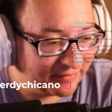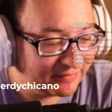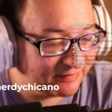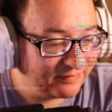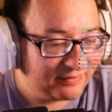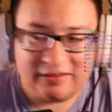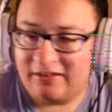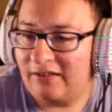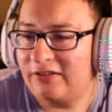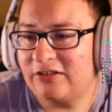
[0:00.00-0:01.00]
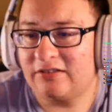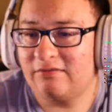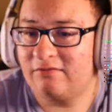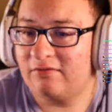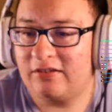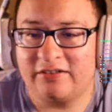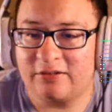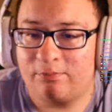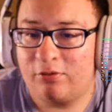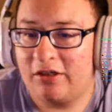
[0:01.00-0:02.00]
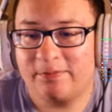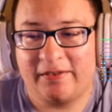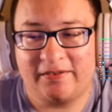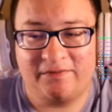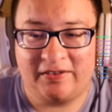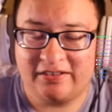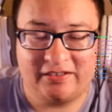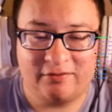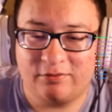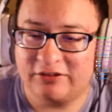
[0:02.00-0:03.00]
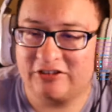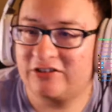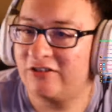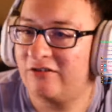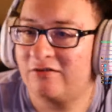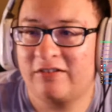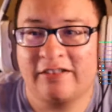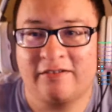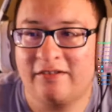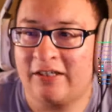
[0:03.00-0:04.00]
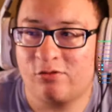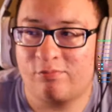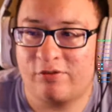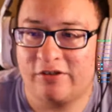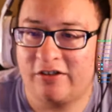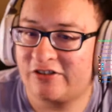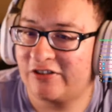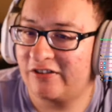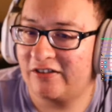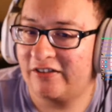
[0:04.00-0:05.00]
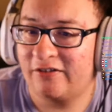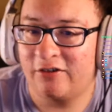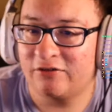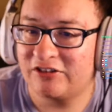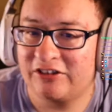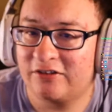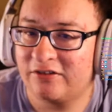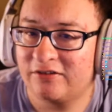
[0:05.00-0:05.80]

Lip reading: Like, I just kind of surprised by the fact that there was just no like actual production like notes here.